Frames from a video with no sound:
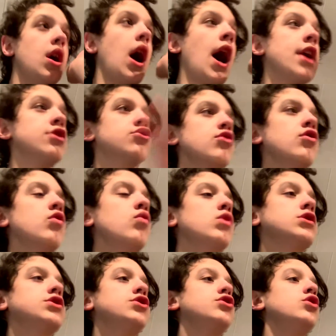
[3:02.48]
I just don't know
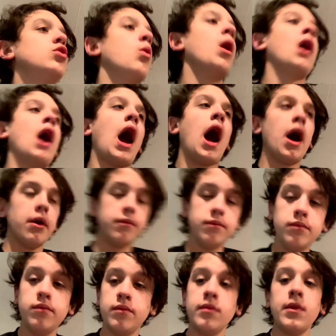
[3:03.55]
what to do.
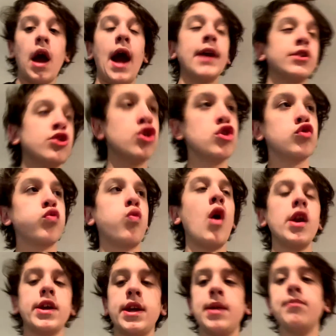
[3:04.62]
I just
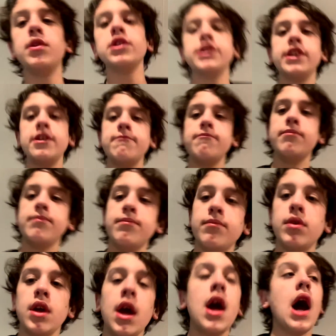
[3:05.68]
want him to leave.
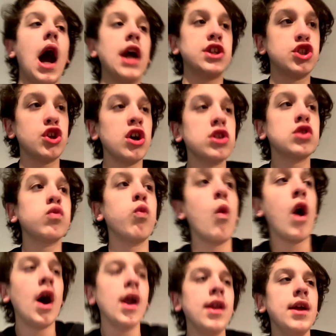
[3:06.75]
I just
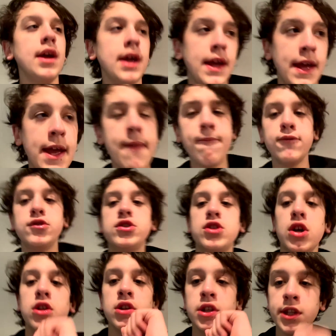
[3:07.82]
want him
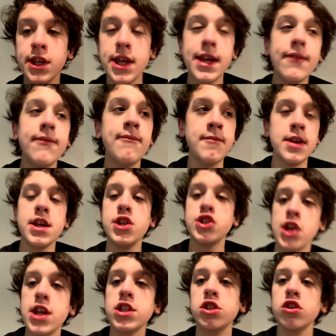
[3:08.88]
to leave me and
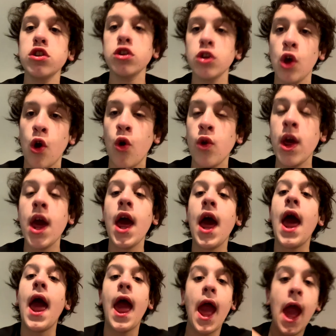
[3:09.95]
Jason alone
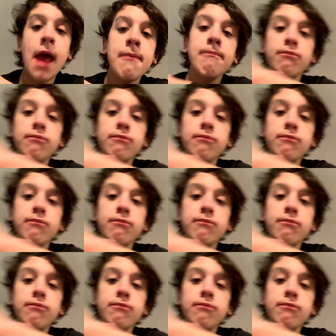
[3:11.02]
and